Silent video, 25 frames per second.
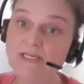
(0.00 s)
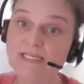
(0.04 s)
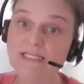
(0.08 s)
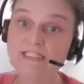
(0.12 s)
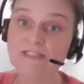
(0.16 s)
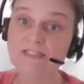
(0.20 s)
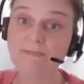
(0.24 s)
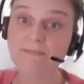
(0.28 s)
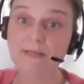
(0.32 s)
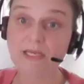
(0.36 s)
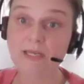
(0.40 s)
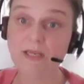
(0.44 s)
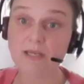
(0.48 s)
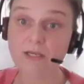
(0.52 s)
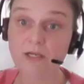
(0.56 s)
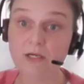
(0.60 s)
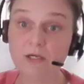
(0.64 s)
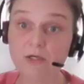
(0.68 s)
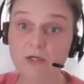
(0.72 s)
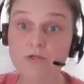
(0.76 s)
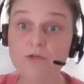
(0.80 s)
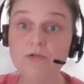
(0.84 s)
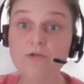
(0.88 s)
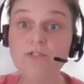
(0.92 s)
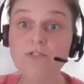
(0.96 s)
needs to be
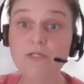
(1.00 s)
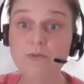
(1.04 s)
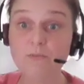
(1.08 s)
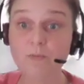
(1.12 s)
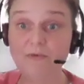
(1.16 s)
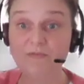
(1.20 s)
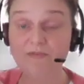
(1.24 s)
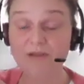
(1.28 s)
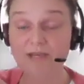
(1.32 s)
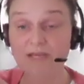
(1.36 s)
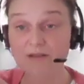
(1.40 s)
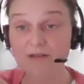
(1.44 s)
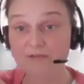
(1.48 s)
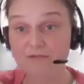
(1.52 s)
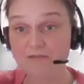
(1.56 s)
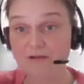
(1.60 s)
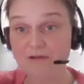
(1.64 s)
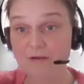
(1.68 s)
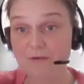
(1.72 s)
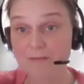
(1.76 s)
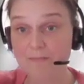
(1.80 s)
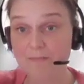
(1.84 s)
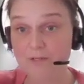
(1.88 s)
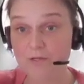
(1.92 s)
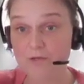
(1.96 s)
included within a
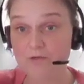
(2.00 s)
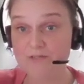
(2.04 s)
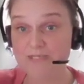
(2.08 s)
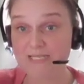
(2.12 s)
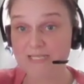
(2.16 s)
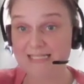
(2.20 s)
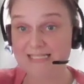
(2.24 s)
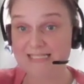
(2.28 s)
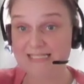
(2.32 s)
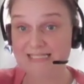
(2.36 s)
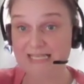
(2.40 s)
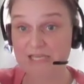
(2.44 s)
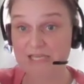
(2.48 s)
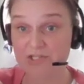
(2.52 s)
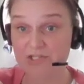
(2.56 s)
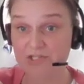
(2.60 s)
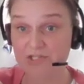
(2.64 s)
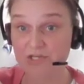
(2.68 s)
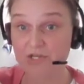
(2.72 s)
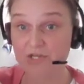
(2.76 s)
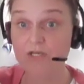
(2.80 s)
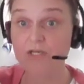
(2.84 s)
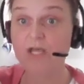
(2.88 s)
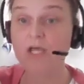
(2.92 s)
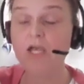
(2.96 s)
therapeutic
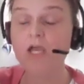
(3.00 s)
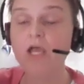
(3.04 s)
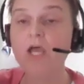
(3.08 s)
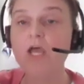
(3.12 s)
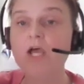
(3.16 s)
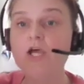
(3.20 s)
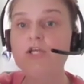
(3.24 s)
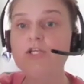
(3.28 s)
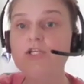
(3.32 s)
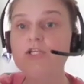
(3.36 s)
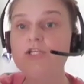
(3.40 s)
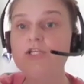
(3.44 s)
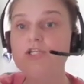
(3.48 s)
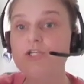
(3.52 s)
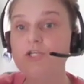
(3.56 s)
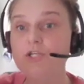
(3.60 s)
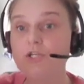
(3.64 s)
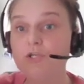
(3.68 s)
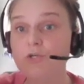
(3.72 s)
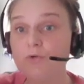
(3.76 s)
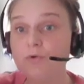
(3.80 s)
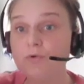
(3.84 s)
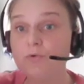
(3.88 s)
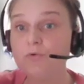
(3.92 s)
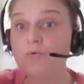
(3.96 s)
session
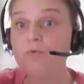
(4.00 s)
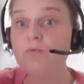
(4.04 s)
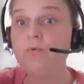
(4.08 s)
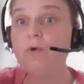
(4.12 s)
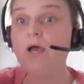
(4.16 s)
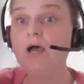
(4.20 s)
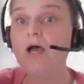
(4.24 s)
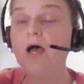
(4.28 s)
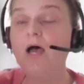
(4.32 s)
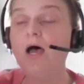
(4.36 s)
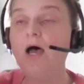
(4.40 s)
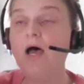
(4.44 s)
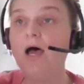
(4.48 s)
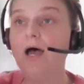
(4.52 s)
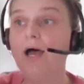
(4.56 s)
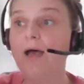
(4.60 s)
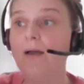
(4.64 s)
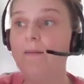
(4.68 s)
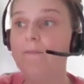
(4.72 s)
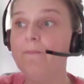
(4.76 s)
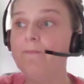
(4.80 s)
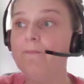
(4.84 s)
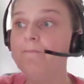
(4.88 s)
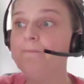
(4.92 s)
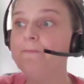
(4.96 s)
to
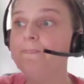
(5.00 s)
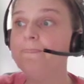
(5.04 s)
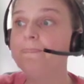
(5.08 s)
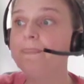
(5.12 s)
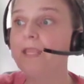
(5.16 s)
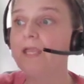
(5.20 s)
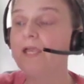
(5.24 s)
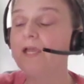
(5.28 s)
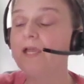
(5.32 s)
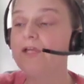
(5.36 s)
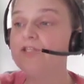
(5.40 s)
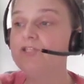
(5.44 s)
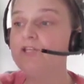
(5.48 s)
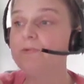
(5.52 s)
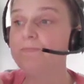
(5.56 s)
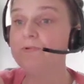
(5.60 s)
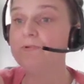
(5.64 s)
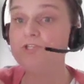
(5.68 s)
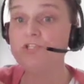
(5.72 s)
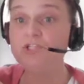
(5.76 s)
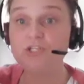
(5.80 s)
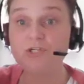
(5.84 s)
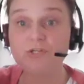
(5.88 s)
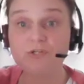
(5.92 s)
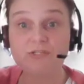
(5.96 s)

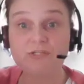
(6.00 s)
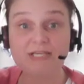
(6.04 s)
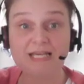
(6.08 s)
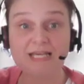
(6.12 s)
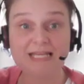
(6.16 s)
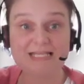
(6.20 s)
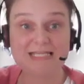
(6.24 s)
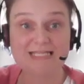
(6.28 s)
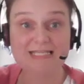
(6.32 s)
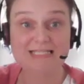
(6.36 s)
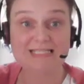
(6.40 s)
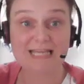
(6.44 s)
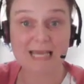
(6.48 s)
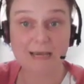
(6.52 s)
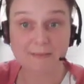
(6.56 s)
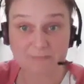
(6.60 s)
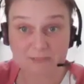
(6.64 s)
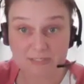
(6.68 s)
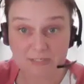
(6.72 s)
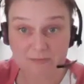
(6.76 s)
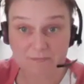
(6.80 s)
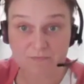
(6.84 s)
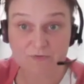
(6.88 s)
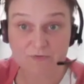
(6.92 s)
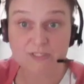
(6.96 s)
produce
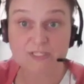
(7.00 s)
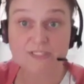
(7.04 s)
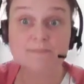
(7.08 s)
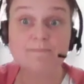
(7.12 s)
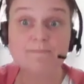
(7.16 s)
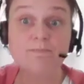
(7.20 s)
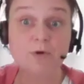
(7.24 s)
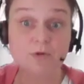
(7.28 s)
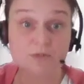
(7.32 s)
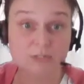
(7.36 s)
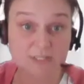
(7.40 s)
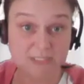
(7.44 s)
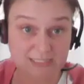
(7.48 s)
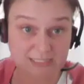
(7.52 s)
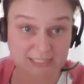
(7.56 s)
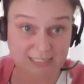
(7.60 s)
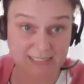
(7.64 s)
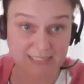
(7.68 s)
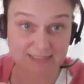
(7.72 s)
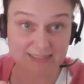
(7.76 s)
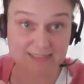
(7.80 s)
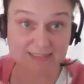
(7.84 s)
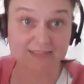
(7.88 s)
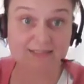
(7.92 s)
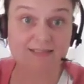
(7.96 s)
adaptive
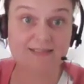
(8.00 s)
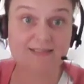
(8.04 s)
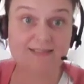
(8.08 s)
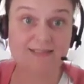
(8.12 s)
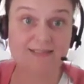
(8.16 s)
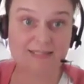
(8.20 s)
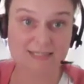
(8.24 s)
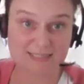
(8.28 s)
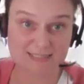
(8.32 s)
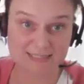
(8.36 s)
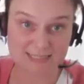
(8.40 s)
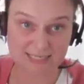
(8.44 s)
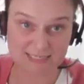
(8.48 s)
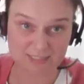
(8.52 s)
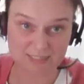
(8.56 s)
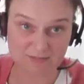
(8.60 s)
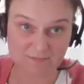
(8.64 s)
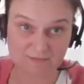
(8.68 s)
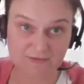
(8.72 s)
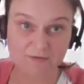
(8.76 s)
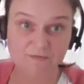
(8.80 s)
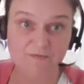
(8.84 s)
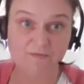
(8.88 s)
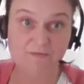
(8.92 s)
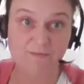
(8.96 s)
responses to the
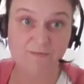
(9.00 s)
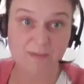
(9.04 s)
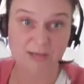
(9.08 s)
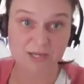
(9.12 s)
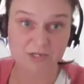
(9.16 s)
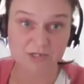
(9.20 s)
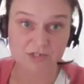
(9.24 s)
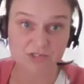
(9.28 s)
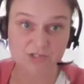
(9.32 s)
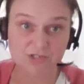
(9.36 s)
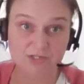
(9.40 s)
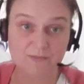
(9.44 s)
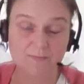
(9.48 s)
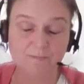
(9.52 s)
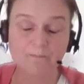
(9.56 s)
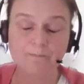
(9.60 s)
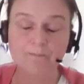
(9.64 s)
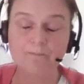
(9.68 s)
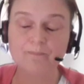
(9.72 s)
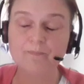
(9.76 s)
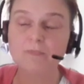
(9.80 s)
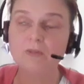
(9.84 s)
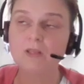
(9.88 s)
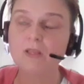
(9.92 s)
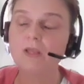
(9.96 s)
sensory information.
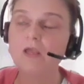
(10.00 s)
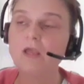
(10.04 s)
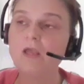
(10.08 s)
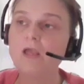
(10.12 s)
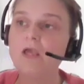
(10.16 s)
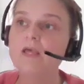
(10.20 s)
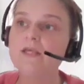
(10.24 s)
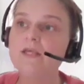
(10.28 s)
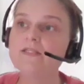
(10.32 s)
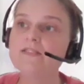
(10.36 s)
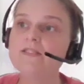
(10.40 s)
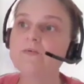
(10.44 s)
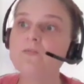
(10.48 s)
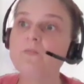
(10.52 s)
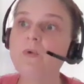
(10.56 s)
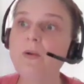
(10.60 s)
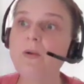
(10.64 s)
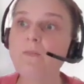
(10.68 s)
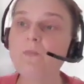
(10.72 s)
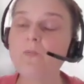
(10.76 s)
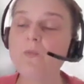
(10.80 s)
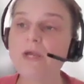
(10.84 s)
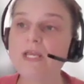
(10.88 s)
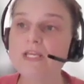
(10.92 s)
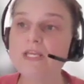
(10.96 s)
So
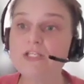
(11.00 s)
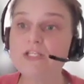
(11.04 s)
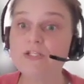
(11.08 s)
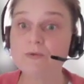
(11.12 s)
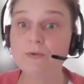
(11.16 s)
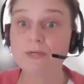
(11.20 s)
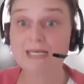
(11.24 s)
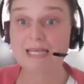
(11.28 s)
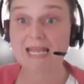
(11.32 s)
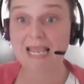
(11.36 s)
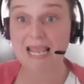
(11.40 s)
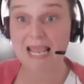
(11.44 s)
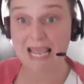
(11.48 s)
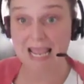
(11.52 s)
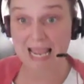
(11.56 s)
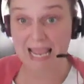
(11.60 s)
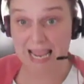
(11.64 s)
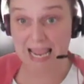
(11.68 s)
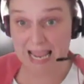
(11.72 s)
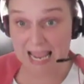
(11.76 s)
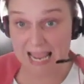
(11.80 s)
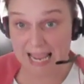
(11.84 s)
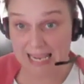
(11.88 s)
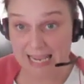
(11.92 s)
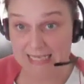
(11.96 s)
when we're doing
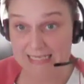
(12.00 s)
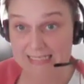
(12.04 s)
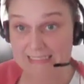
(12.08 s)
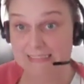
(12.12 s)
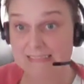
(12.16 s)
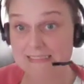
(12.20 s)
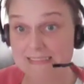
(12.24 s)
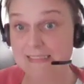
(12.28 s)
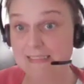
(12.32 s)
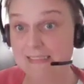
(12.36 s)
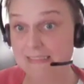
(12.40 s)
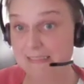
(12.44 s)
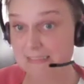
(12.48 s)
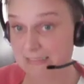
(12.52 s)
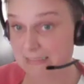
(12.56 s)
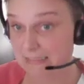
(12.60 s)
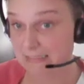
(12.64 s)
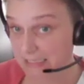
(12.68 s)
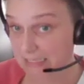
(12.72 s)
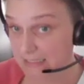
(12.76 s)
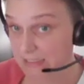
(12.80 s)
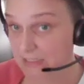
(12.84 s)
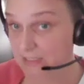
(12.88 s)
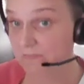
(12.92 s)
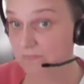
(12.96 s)
Ayres
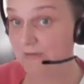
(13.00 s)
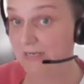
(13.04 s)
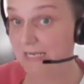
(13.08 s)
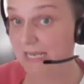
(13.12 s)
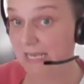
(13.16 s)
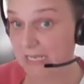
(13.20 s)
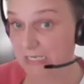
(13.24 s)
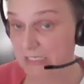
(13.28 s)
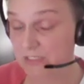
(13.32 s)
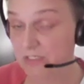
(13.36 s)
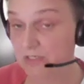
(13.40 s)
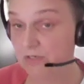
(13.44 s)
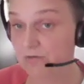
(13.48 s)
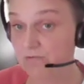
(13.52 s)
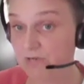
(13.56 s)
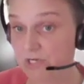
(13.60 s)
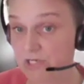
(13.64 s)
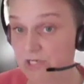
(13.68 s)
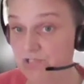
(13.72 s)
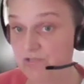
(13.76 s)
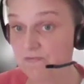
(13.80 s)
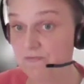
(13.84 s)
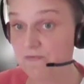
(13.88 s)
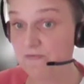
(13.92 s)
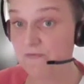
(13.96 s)
sensory
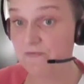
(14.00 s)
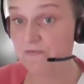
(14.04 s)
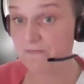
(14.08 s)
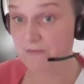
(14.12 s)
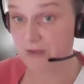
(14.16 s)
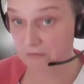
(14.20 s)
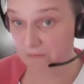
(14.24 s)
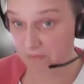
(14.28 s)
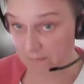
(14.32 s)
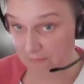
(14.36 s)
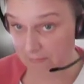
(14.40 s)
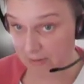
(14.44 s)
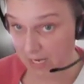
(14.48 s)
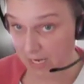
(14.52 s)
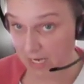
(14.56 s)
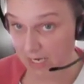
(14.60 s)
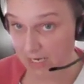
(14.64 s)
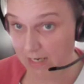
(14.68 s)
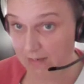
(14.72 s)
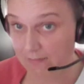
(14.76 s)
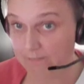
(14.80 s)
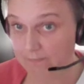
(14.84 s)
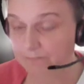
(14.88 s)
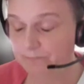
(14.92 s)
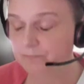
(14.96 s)
integration
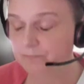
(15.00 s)
therapy,